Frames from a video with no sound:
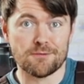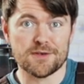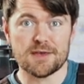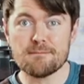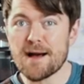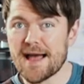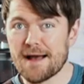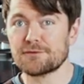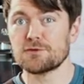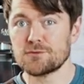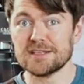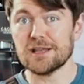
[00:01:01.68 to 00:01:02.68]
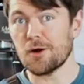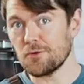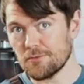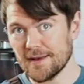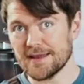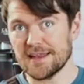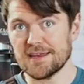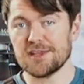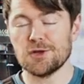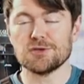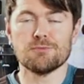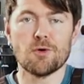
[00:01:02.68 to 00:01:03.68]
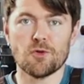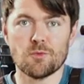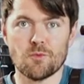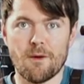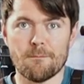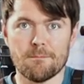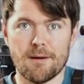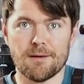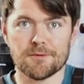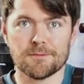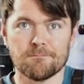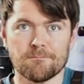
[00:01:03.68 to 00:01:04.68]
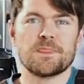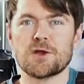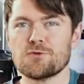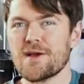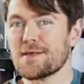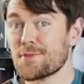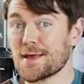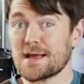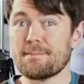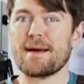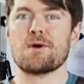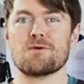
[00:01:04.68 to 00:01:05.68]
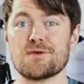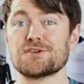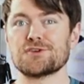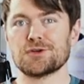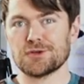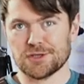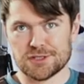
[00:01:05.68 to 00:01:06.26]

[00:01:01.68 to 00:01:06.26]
coffee, you might have to reload, meaning use more than one pod. The great thing about original